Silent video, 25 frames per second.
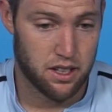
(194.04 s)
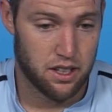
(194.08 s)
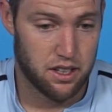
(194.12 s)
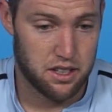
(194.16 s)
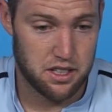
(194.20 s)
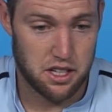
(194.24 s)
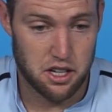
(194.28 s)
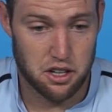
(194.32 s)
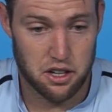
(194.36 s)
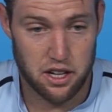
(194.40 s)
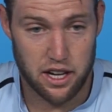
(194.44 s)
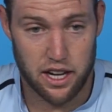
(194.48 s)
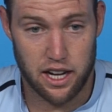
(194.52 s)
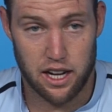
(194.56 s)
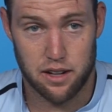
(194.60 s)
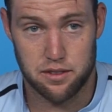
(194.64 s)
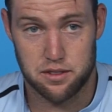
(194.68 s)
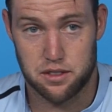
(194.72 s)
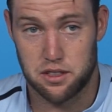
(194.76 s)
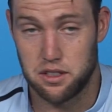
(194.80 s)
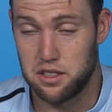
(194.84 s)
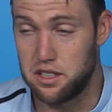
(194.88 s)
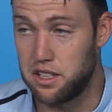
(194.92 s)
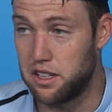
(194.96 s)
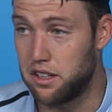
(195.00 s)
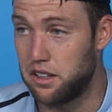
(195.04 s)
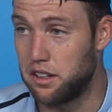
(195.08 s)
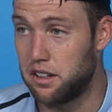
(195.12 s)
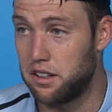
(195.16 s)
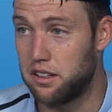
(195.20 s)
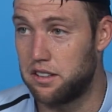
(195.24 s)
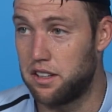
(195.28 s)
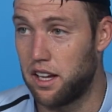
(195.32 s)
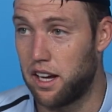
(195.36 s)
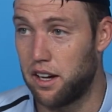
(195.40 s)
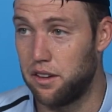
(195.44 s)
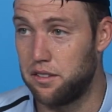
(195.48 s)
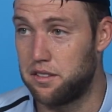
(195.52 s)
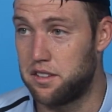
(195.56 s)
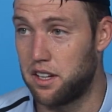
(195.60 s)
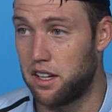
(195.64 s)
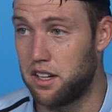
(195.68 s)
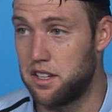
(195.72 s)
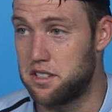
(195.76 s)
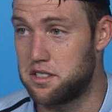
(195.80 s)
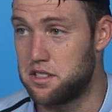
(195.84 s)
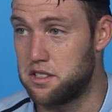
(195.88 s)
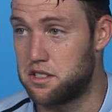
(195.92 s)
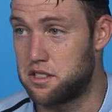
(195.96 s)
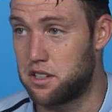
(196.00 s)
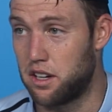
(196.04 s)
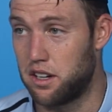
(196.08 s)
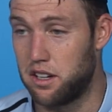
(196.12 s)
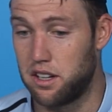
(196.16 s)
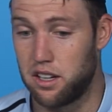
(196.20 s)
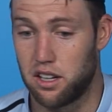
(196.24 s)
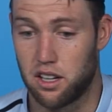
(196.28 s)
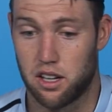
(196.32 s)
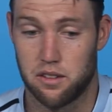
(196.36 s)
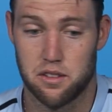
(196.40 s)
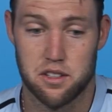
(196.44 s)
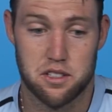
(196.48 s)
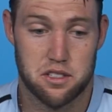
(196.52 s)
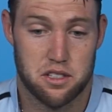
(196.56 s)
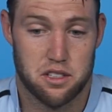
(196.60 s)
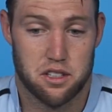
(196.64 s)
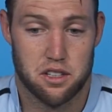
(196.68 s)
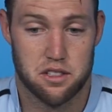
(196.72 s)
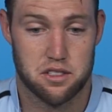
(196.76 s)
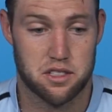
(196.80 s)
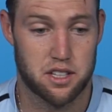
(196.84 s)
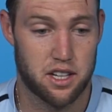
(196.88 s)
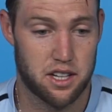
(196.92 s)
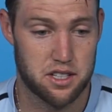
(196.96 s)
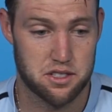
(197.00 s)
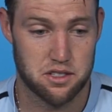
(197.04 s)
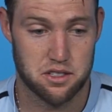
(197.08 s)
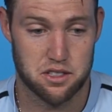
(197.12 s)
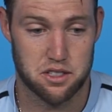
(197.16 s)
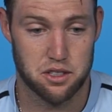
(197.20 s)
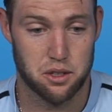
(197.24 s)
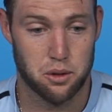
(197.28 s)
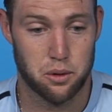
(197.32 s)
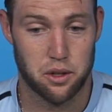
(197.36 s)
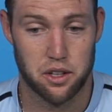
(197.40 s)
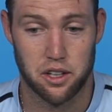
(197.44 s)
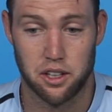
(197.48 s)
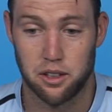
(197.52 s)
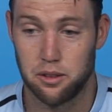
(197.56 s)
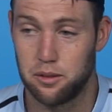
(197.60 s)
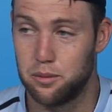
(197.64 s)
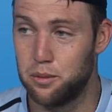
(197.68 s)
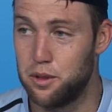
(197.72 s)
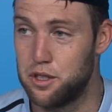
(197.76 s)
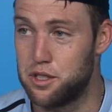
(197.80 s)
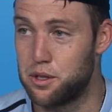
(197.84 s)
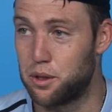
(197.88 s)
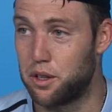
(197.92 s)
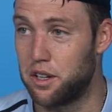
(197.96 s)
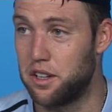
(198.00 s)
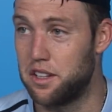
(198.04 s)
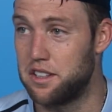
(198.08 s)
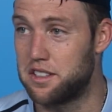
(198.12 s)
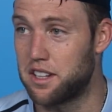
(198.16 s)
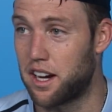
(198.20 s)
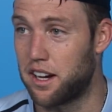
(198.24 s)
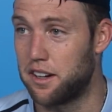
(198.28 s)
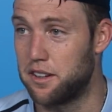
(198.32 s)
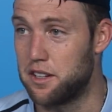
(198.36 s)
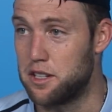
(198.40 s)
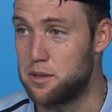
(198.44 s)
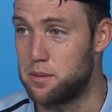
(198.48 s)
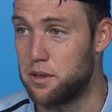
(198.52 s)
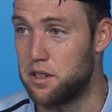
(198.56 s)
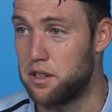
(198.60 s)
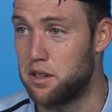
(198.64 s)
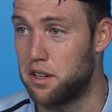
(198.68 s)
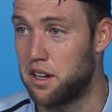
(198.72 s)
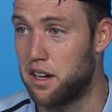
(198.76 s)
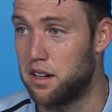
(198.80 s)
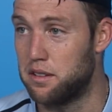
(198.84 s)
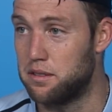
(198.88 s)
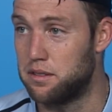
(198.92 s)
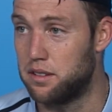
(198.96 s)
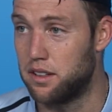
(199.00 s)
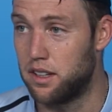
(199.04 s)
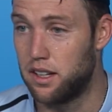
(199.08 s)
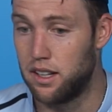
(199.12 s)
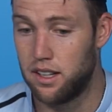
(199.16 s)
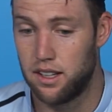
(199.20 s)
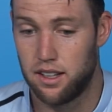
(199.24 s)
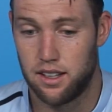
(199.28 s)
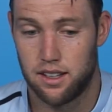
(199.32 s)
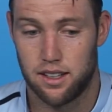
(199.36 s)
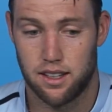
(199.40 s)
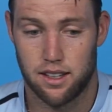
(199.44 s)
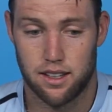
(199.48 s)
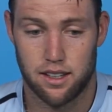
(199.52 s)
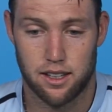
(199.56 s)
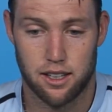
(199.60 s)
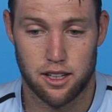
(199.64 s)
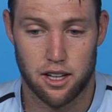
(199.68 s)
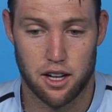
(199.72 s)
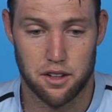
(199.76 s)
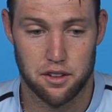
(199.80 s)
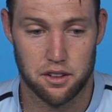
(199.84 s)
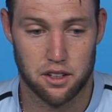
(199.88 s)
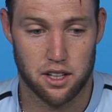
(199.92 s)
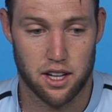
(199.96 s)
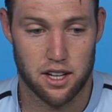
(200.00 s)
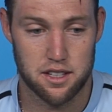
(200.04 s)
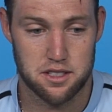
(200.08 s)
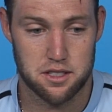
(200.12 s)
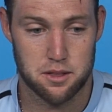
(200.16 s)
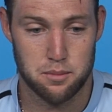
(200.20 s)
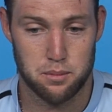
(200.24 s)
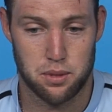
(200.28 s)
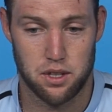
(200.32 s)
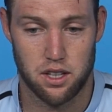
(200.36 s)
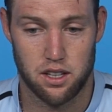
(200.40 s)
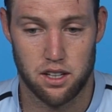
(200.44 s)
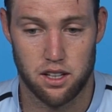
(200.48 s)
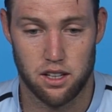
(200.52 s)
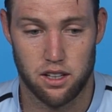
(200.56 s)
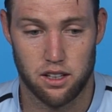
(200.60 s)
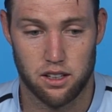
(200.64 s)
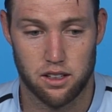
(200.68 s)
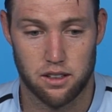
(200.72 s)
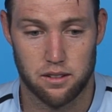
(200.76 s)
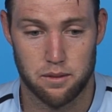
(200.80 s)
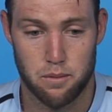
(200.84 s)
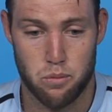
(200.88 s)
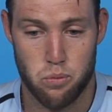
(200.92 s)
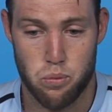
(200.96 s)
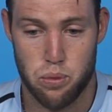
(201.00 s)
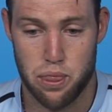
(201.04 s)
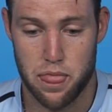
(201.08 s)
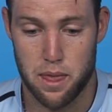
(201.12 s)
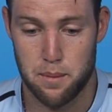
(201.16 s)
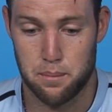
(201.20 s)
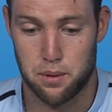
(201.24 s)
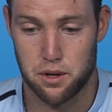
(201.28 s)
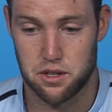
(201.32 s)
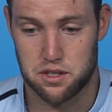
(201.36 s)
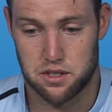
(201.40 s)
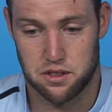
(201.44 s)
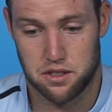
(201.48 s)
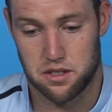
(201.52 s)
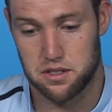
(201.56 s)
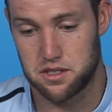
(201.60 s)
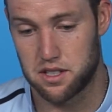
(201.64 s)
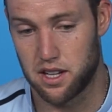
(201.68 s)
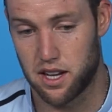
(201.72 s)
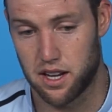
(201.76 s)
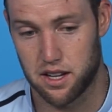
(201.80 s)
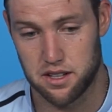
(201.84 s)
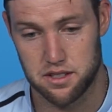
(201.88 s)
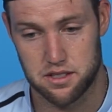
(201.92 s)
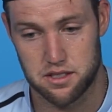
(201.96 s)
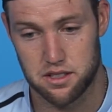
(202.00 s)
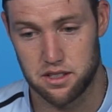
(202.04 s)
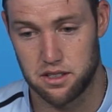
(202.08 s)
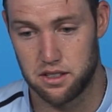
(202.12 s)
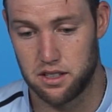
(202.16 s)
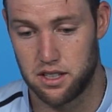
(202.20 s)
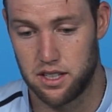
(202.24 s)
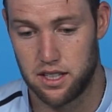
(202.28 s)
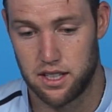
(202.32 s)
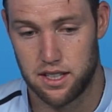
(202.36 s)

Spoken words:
year and a half, 2 years, how tennis is trending, obviously those guys are still winning majority of the titles, but you have other guys competing and pushing those guys. So,